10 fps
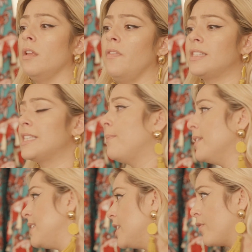This is a
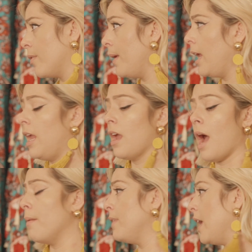business for me.
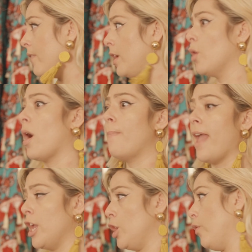I'm
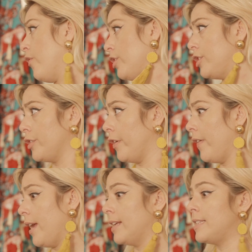paying you for a
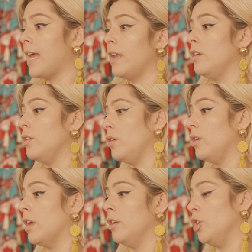service,
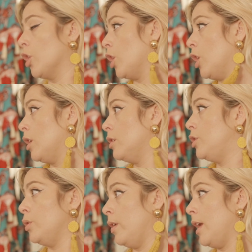and your
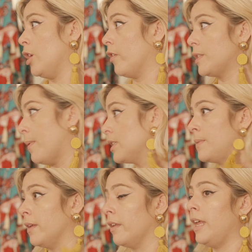duty and your
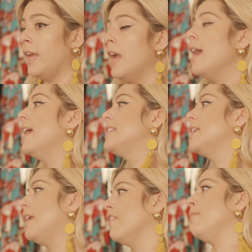responsibility is
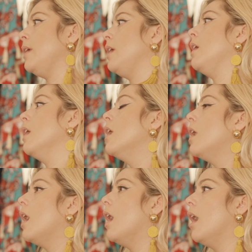to give me
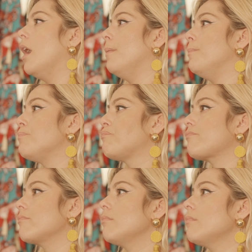
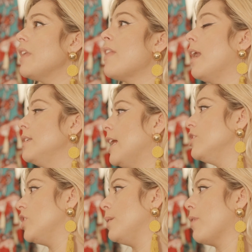that
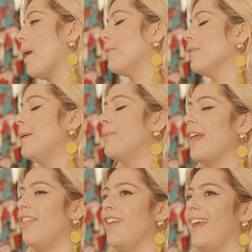attention properly. But
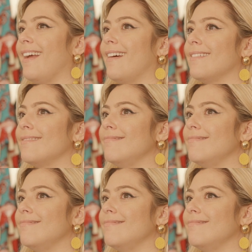I think,